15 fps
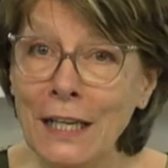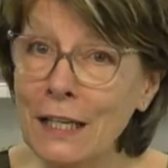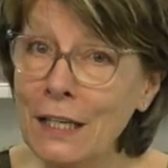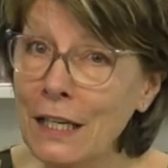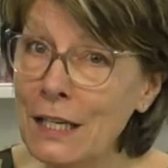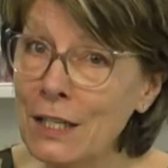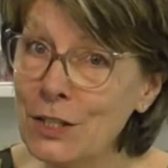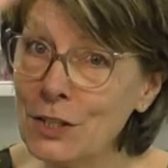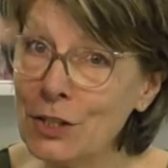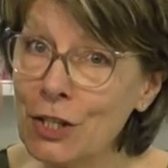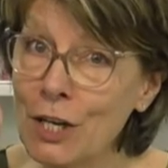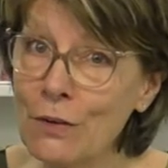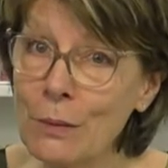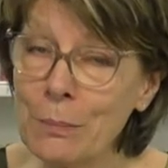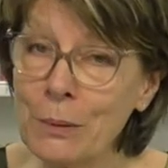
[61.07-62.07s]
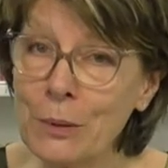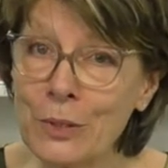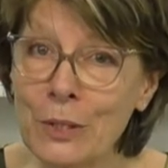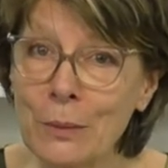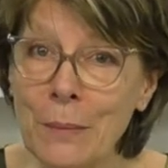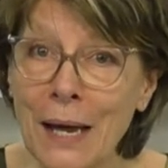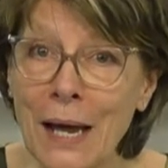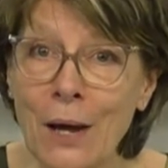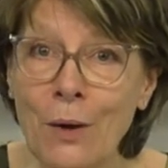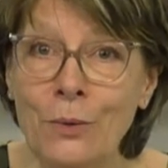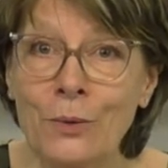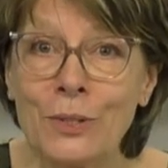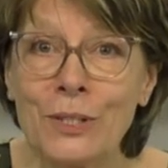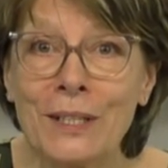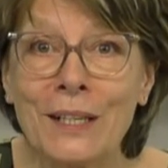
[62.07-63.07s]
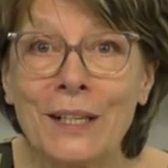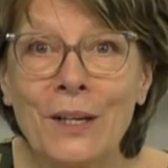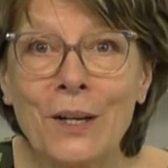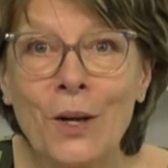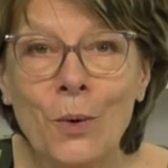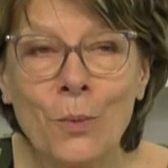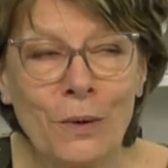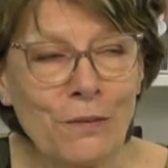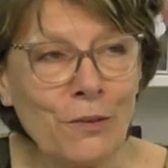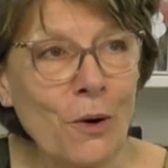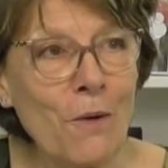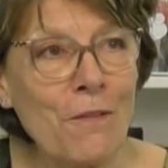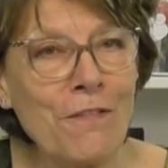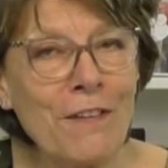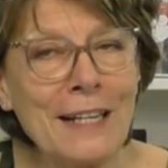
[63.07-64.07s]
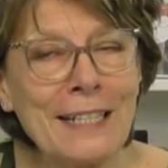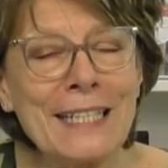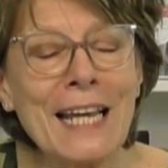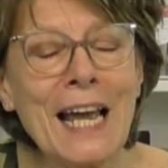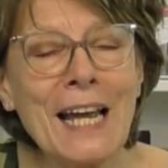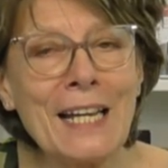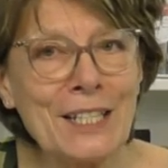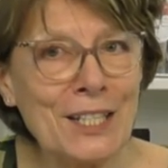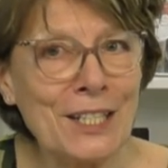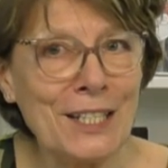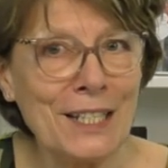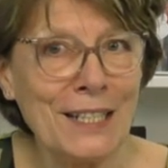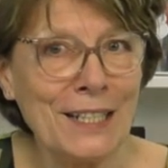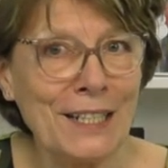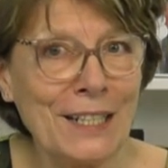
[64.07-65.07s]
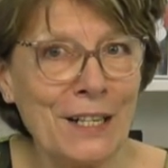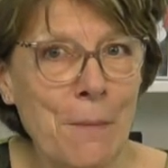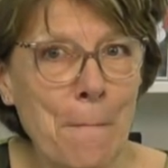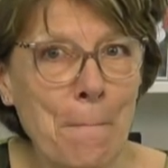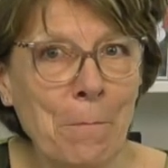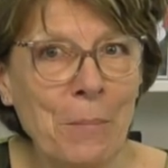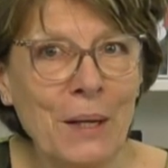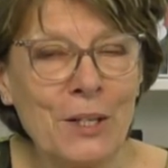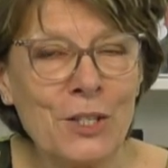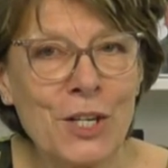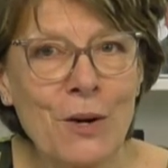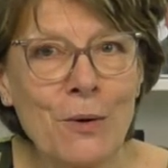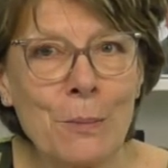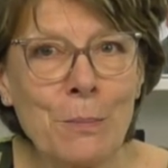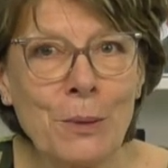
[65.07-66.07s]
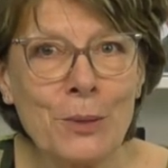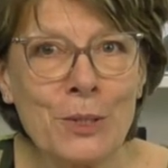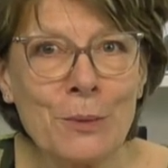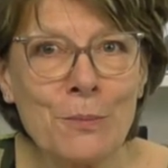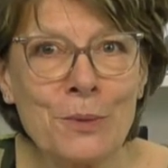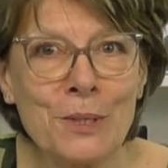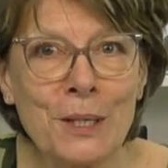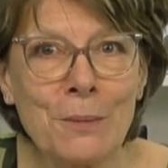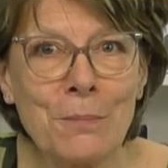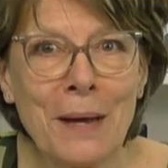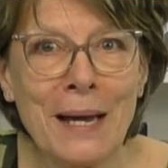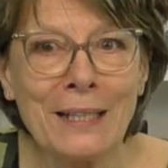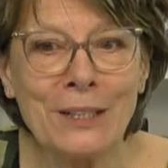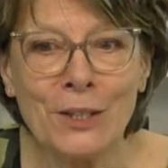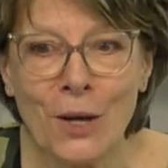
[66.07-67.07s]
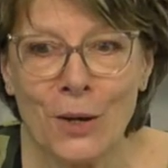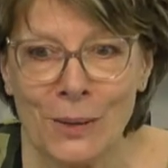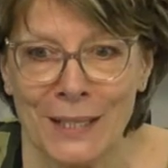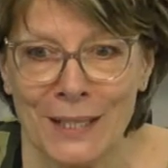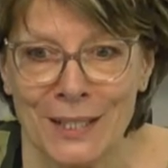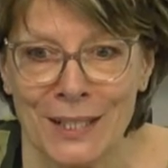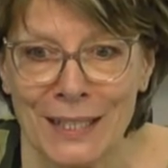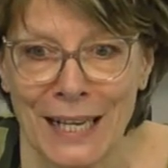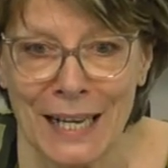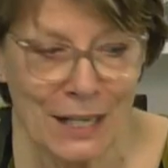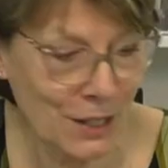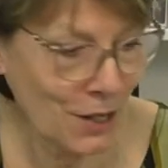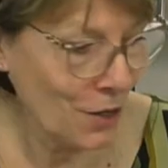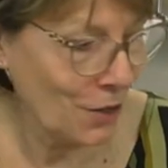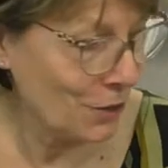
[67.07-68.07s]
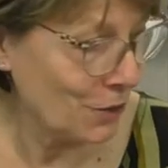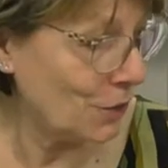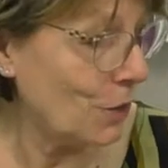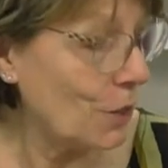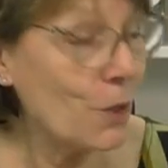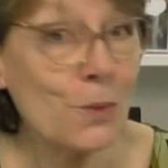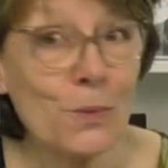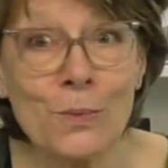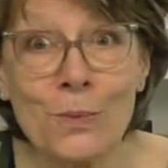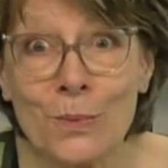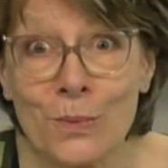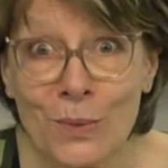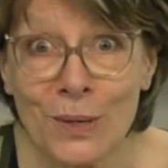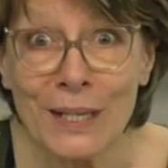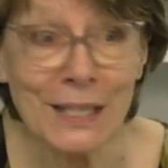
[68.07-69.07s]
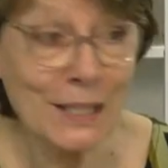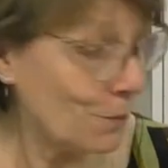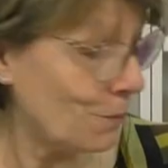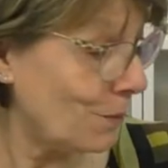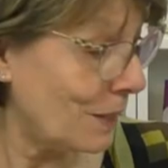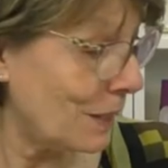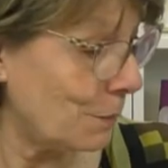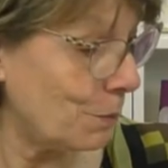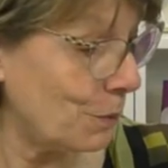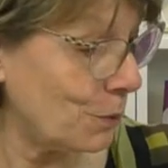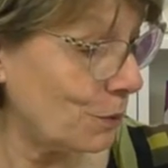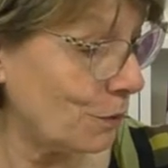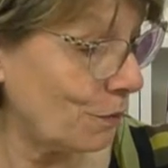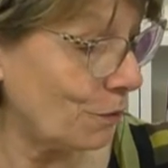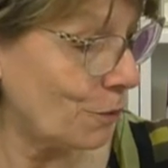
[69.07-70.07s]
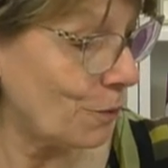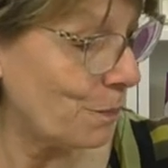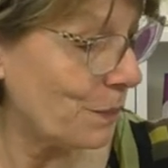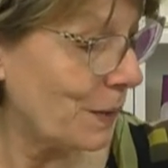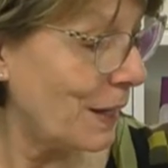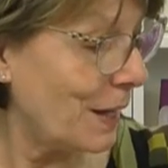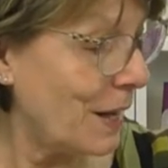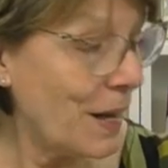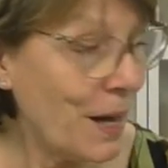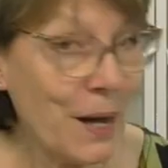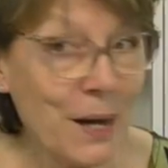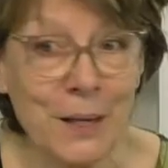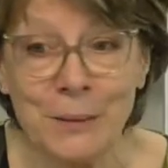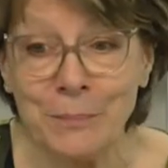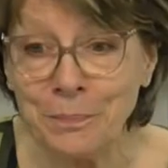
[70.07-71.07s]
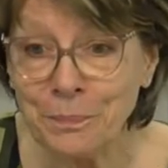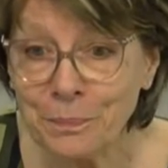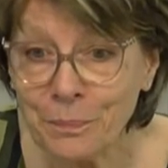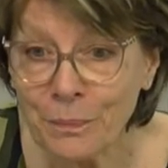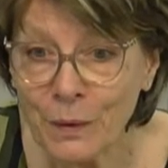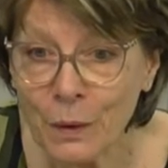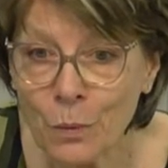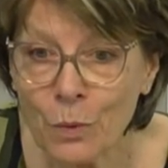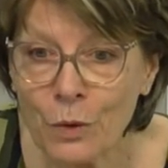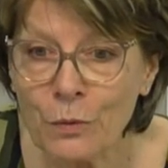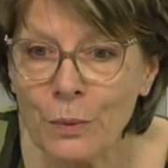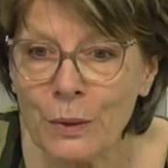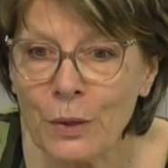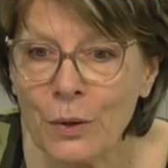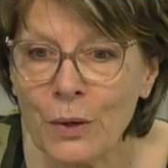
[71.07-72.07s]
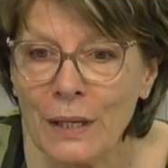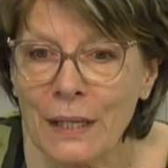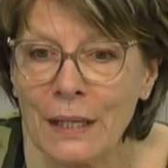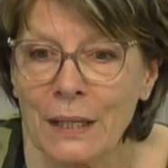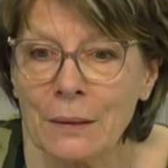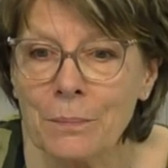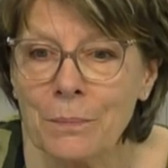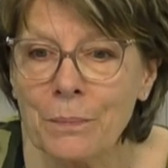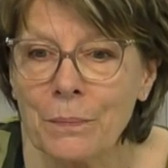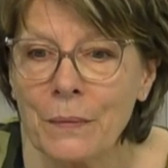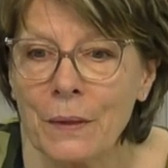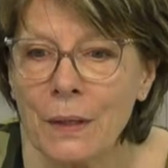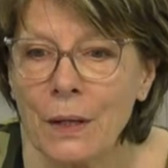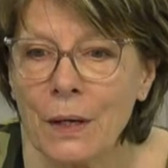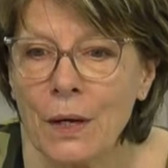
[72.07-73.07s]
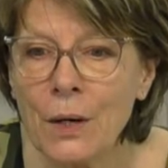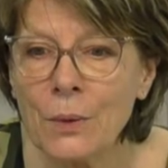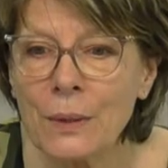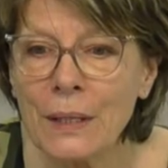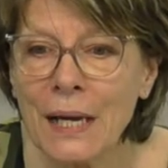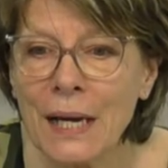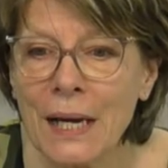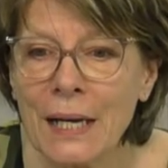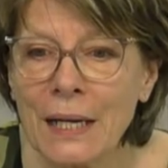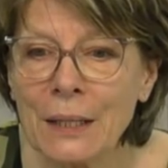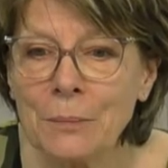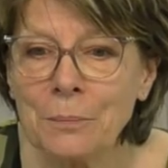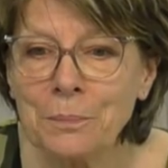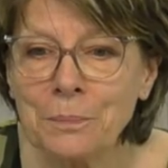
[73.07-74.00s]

And is the cherry blossom out? We've got fantastic cherry blossoms and magnolias in our garden. Really, really beautiful. Um, what have we got here? Okay.